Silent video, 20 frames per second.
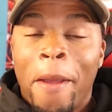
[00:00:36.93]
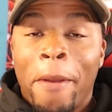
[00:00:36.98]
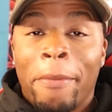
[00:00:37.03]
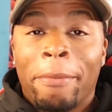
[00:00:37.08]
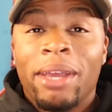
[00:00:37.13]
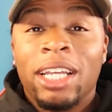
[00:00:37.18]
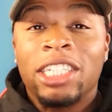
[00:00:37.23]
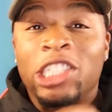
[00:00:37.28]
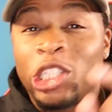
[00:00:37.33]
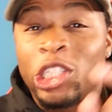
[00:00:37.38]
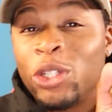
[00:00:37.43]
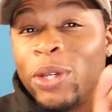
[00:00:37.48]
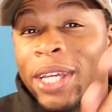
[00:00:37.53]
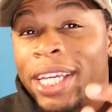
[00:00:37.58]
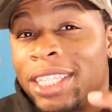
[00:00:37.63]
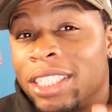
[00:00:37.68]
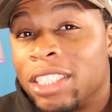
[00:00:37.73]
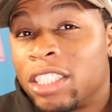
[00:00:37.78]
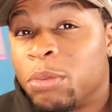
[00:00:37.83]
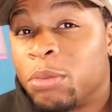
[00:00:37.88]
make sure you
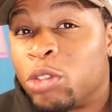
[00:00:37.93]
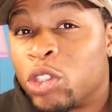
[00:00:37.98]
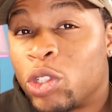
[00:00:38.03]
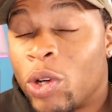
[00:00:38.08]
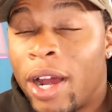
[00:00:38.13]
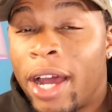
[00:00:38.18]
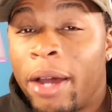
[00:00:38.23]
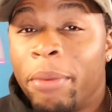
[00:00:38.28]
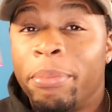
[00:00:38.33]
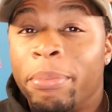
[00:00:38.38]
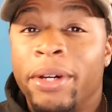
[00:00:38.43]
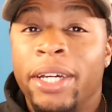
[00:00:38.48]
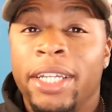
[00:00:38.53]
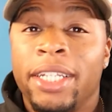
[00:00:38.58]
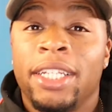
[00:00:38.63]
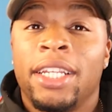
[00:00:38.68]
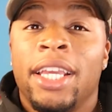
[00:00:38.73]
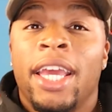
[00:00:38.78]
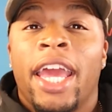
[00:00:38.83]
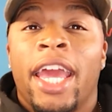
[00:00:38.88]
hit the subscribe
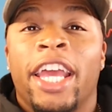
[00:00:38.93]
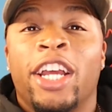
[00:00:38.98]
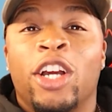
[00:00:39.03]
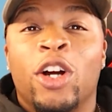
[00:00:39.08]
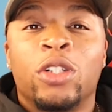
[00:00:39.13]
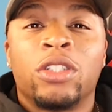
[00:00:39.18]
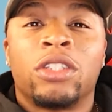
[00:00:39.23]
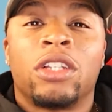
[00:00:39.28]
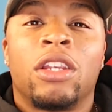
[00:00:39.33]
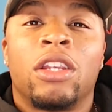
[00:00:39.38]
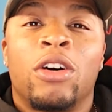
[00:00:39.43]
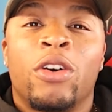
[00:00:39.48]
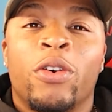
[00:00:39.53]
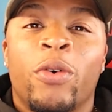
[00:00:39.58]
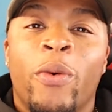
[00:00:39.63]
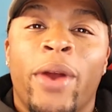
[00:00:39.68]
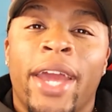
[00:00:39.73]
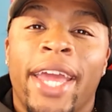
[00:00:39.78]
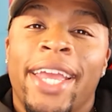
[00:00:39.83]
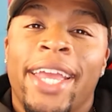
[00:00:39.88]
button. It goes a long
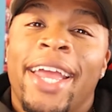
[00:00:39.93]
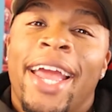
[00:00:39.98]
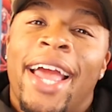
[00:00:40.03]
way.